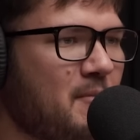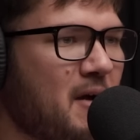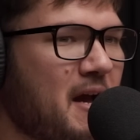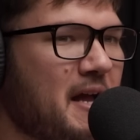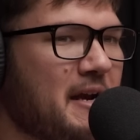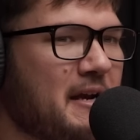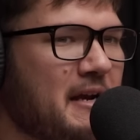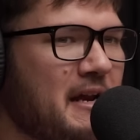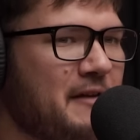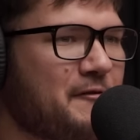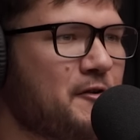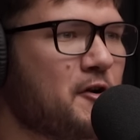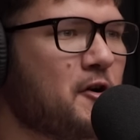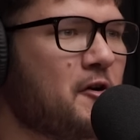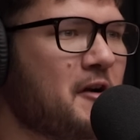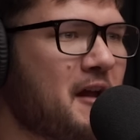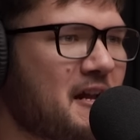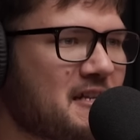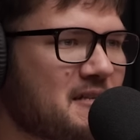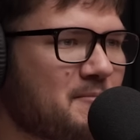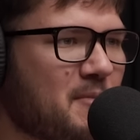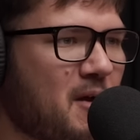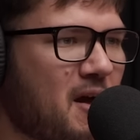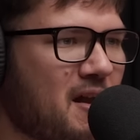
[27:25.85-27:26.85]
But if you're going
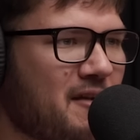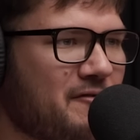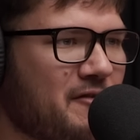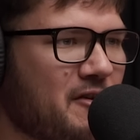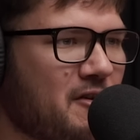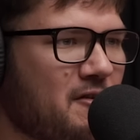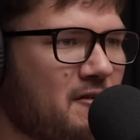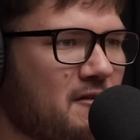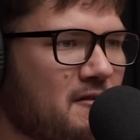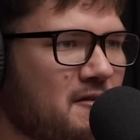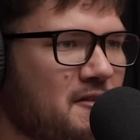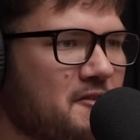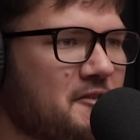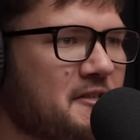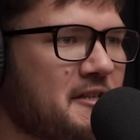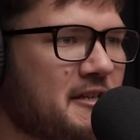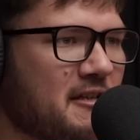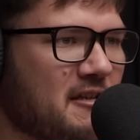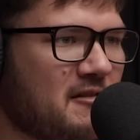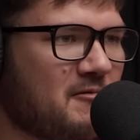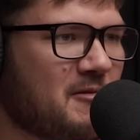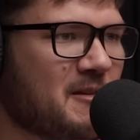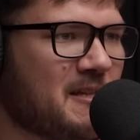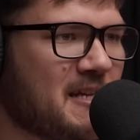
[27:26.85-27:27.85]
out to Bonneville, you're
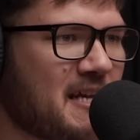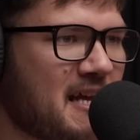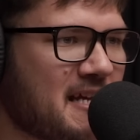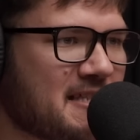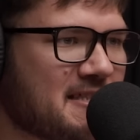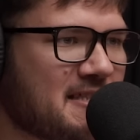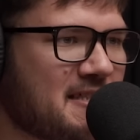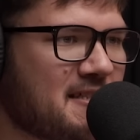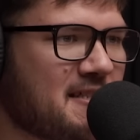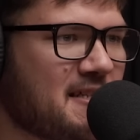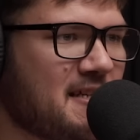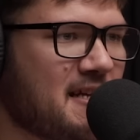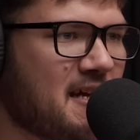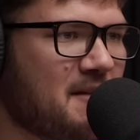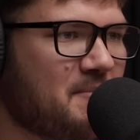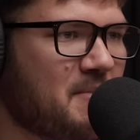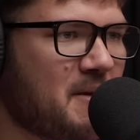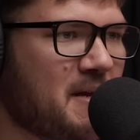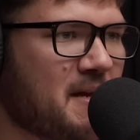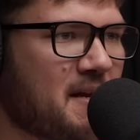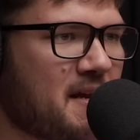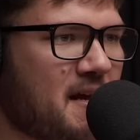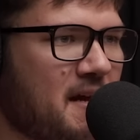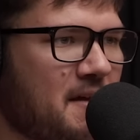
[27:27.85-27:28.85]
dealing with the SCTA
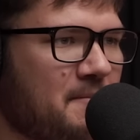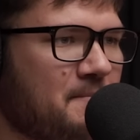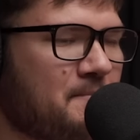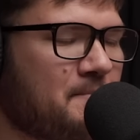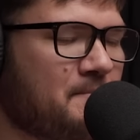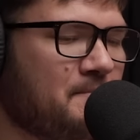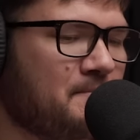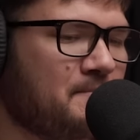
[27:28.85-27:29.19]
BNI.